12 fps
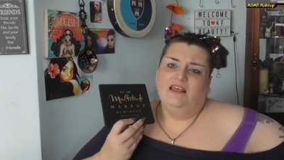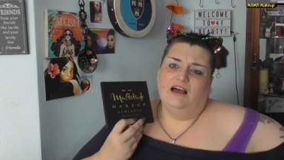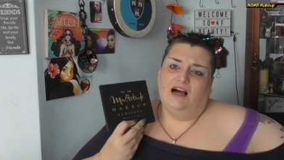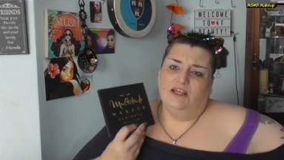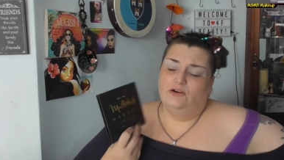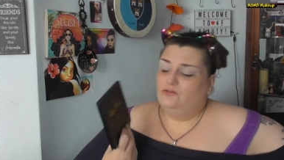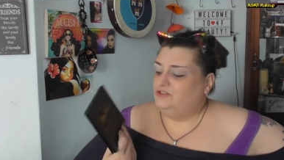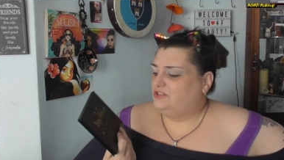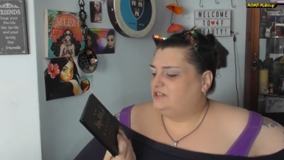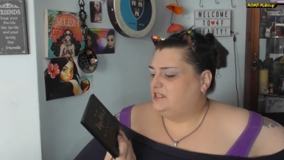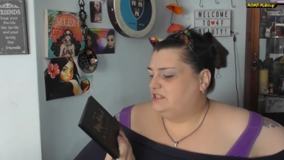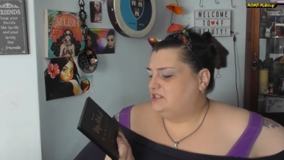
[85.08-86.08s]
I
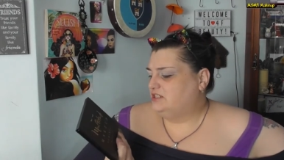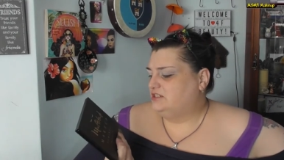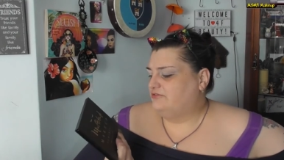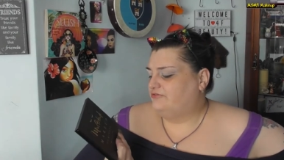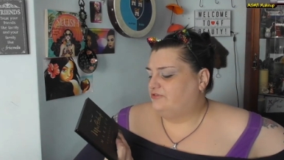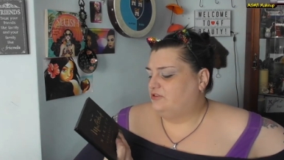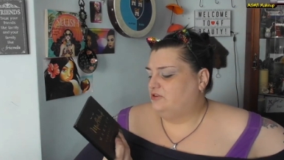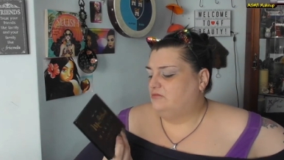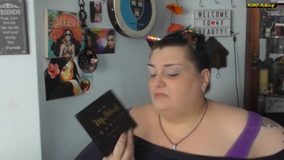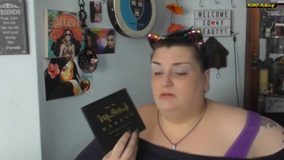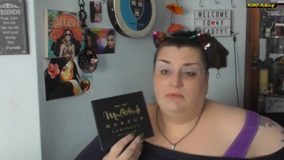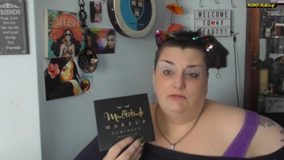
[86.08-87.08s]
ordered this
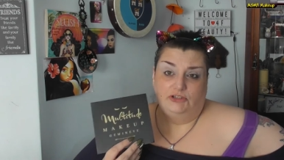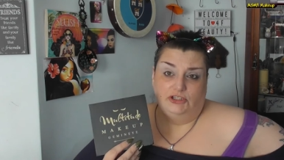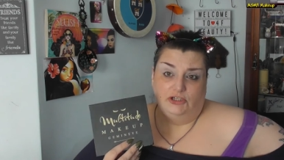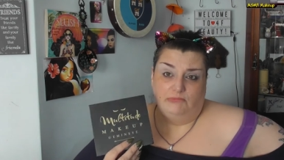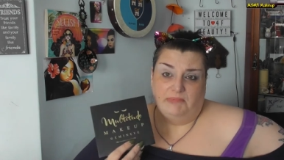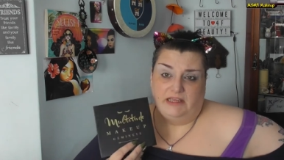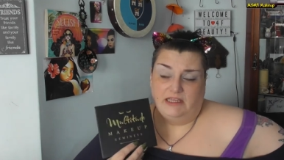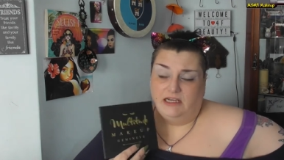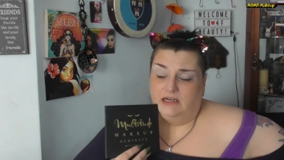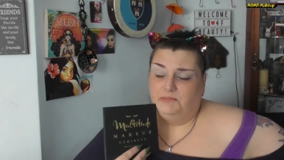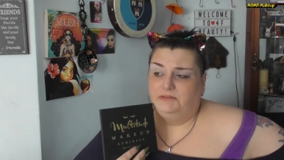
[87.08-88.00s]
from Multitude Makeup.